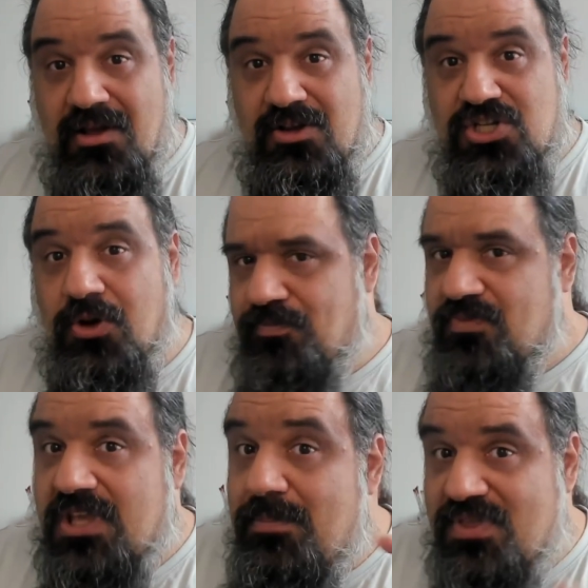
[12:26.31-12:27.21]
So
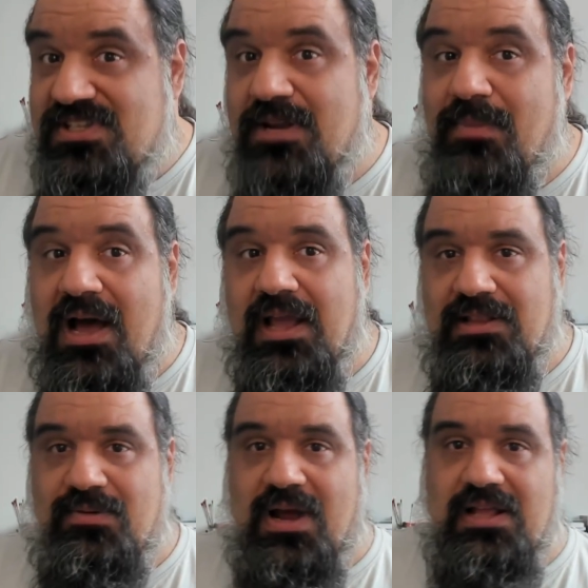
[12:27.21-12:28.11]
keep this in
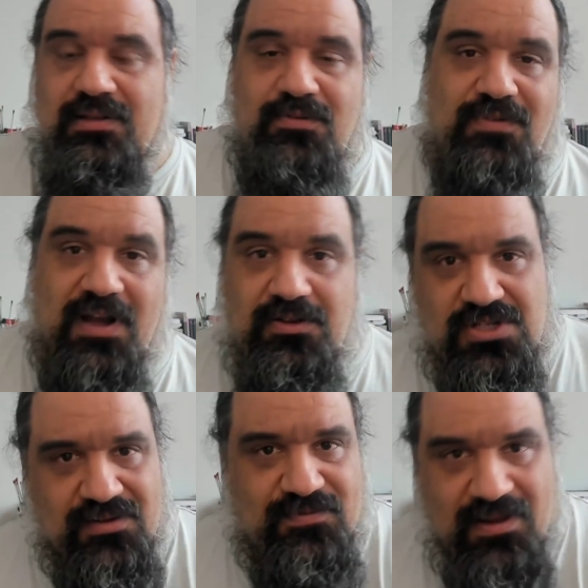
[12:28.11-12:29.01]
mind, right? If you find
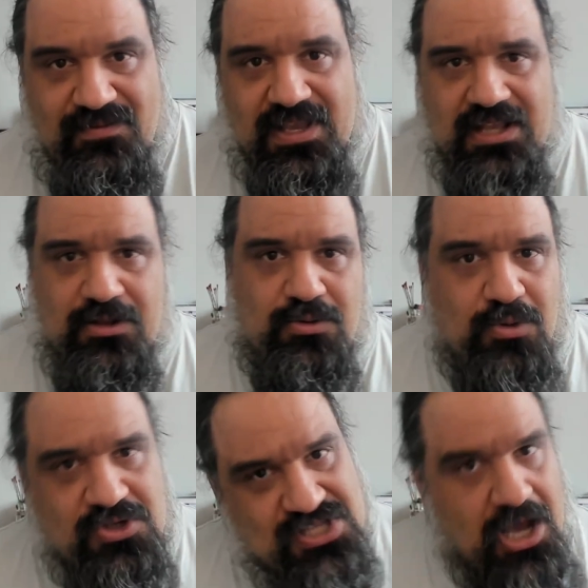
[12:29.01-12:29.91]
yourself navigating
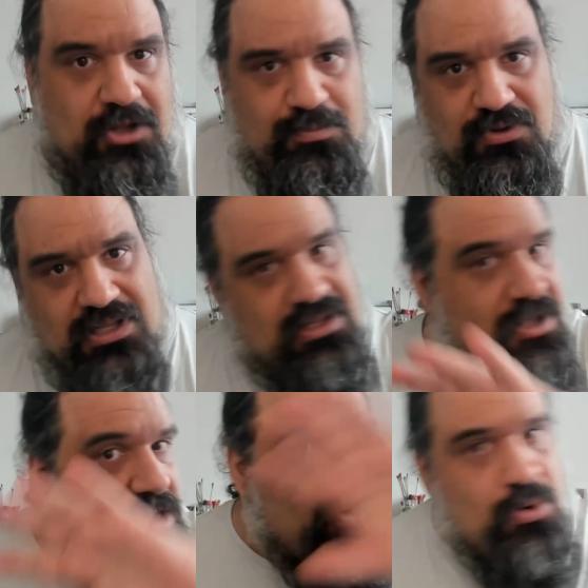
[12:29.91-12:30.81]
towards the output, that
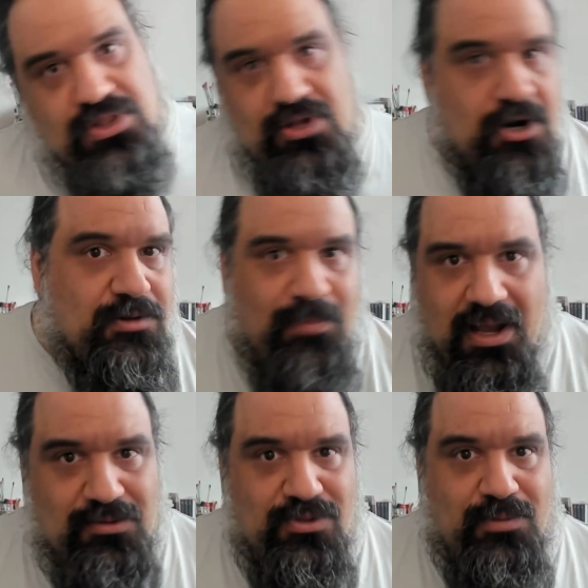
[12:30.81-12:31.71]
return
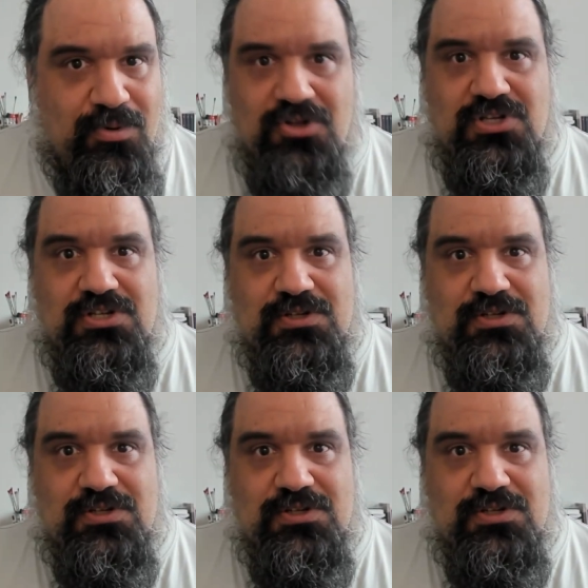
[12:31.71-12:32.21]
back to the process,